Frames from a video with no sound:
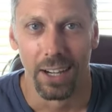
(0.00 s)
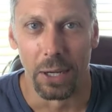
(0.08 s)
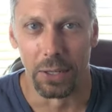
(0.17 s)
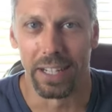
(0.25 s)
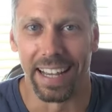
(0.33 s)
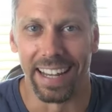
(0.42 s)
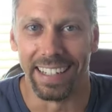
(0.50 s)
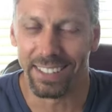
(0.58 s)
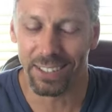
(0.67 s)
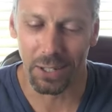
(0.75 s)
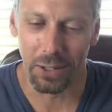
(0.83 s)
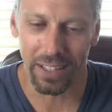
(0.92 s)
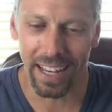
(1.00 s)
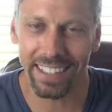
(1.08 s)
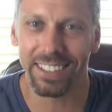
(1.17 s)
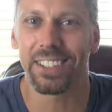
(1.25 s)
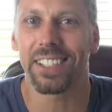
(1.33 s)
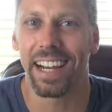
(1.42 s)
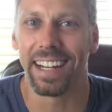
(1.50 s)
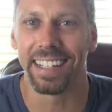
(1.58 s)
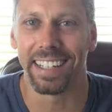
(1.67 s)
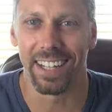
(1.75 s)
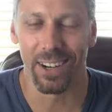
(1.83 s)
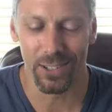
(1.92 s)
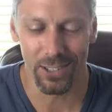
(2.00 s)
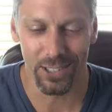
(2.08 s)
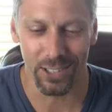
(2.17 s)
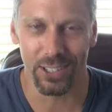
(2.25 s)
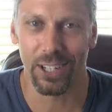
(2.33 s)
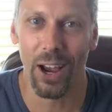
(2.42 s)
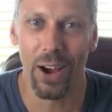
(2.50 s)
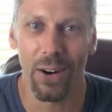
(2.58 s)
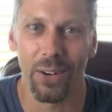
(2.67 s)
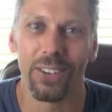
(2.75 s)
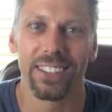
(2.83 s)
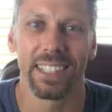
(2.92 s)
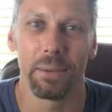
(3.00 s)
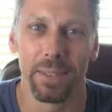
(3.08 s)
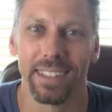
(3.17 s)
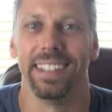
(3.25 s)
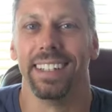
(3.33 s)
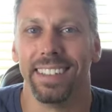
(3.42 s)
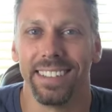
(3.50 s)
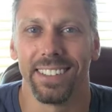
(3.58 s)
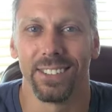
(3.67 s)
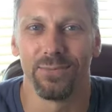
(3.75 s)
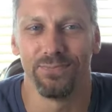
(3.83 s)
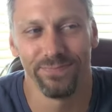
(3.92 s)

Okay, so that just kind of goes to show some of the the